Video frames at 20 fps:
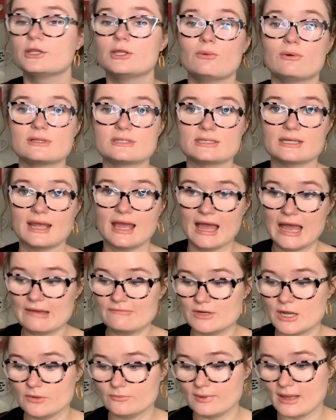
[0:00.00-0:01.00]
The ones that I have
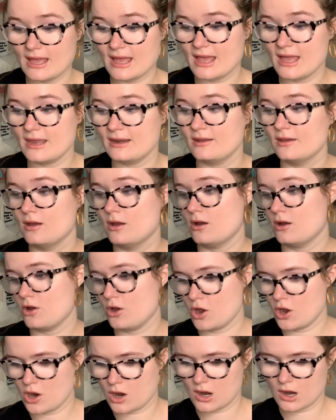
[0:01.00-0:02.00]
not read
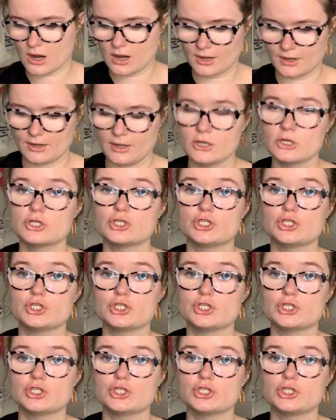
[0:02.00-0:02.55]
are